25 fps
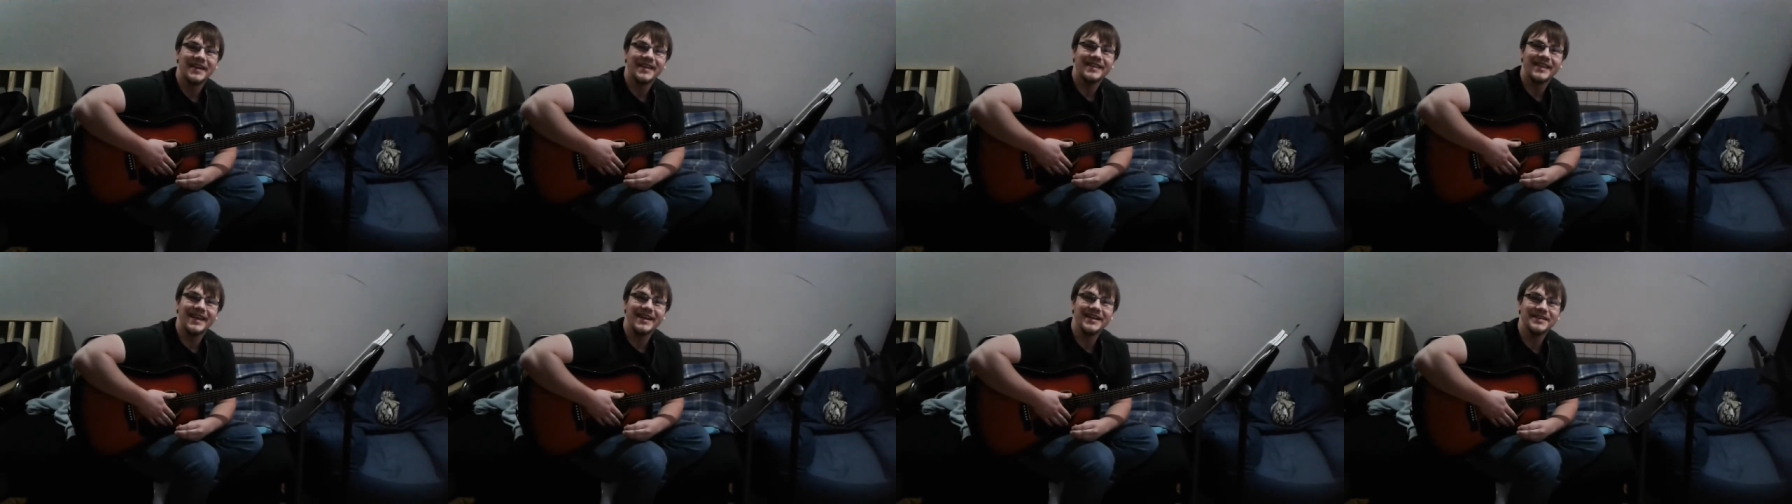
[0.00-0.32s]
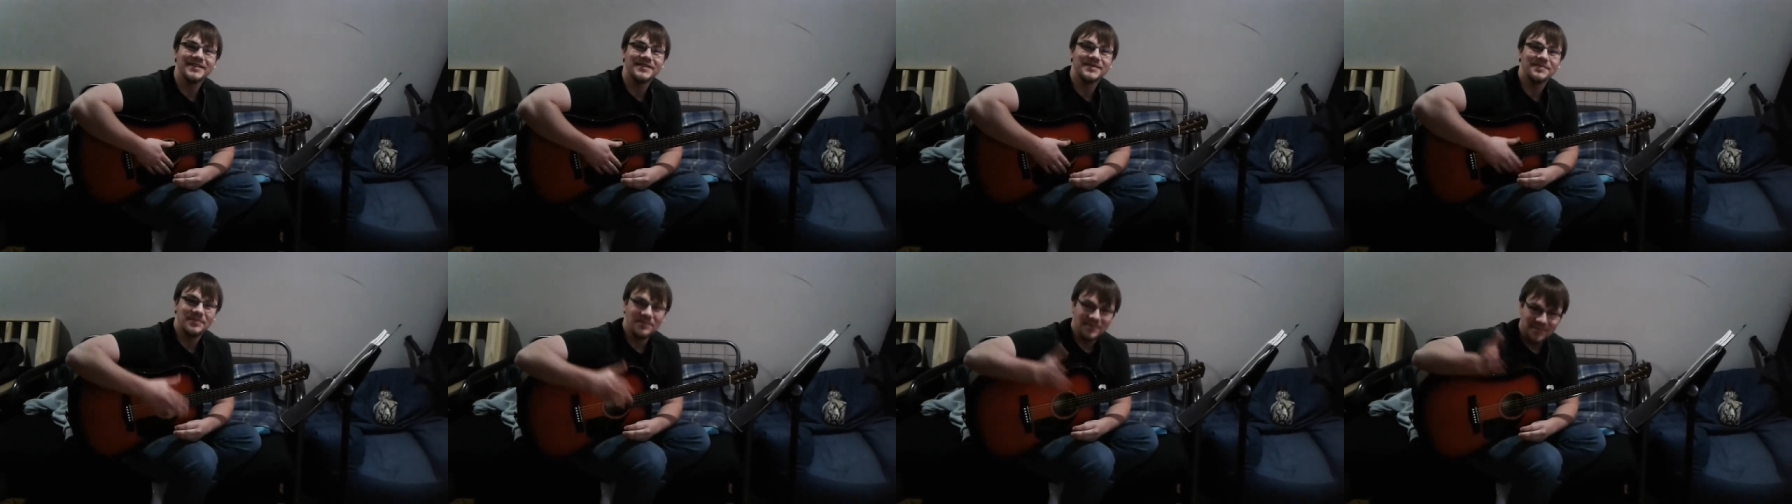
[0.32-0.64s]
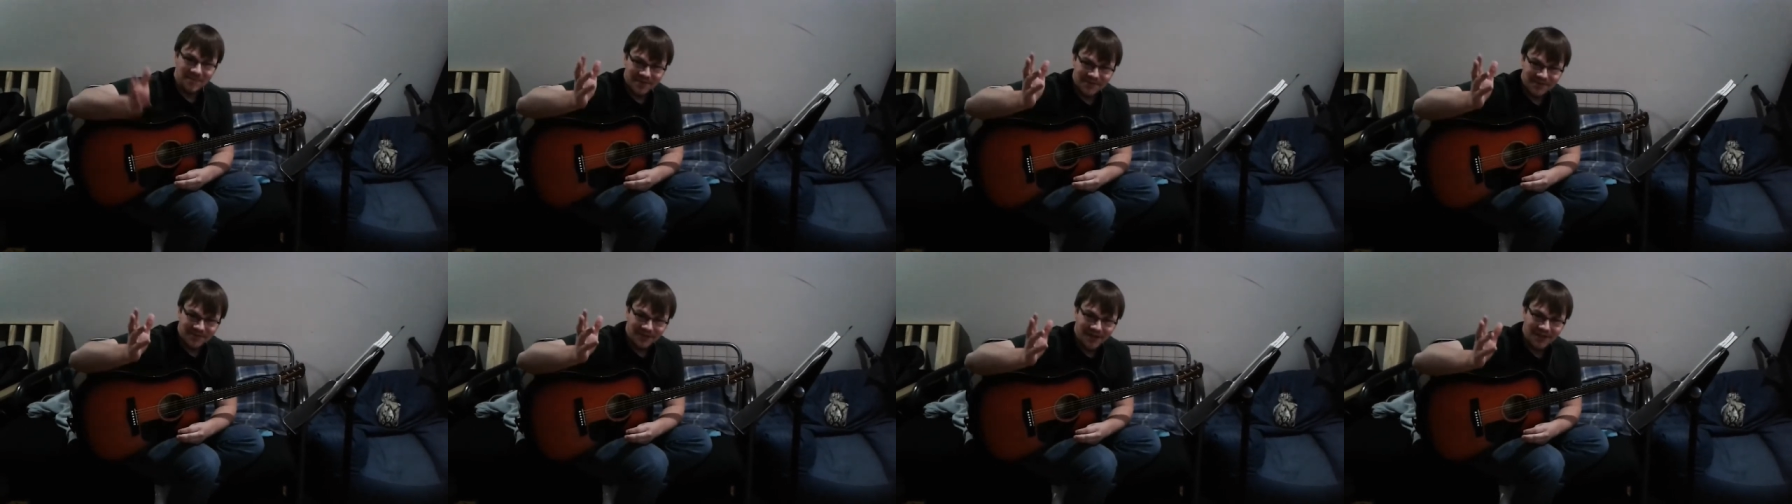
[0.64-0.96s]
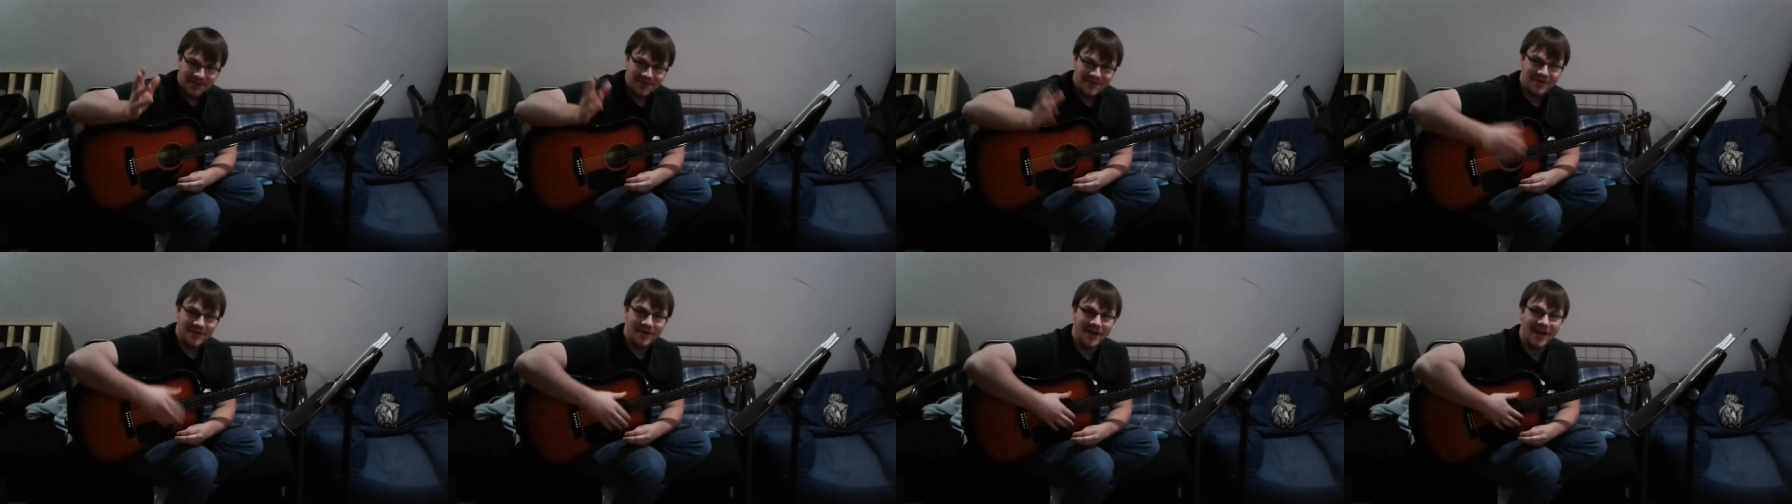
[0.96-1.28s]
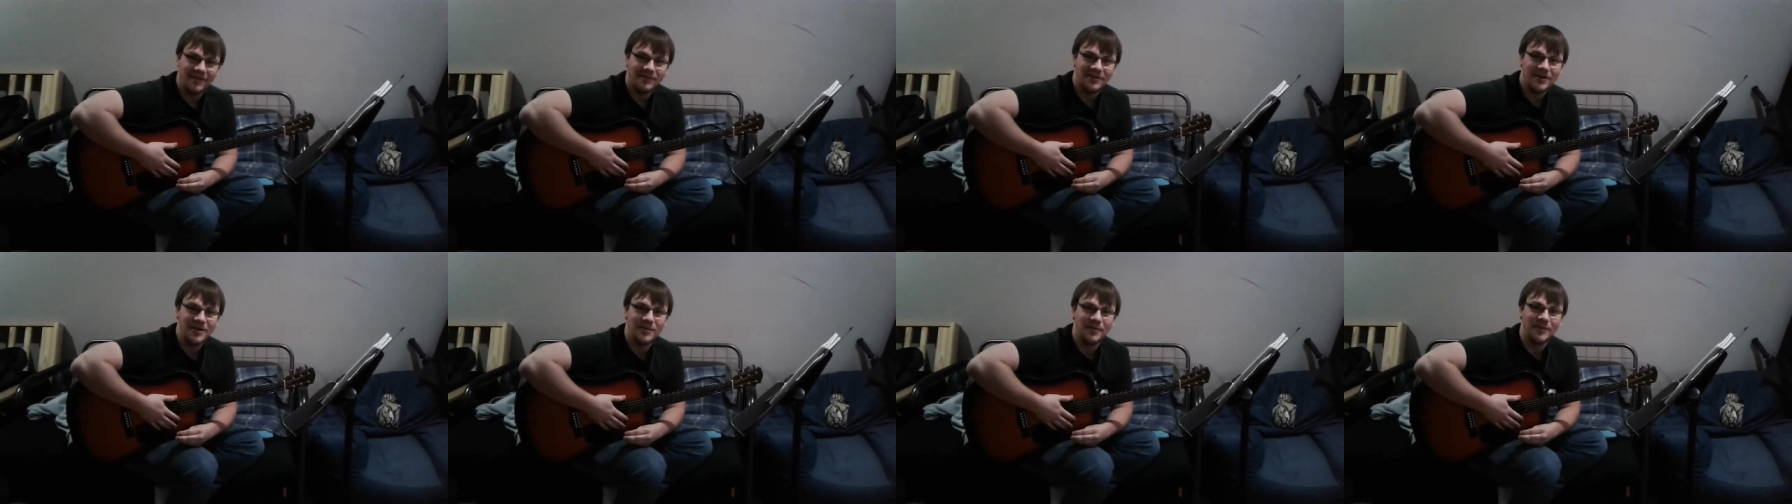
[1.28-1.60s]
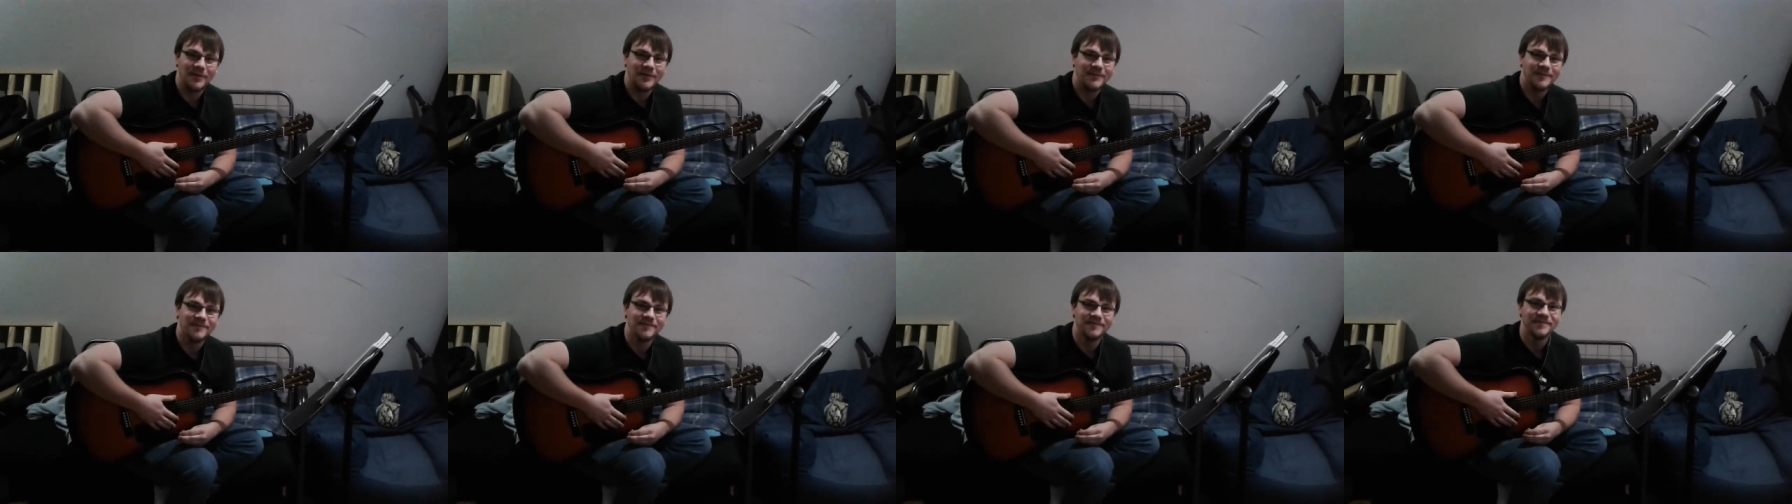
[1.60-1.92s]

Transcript: thanks, Miss Fletcher. Have a good one.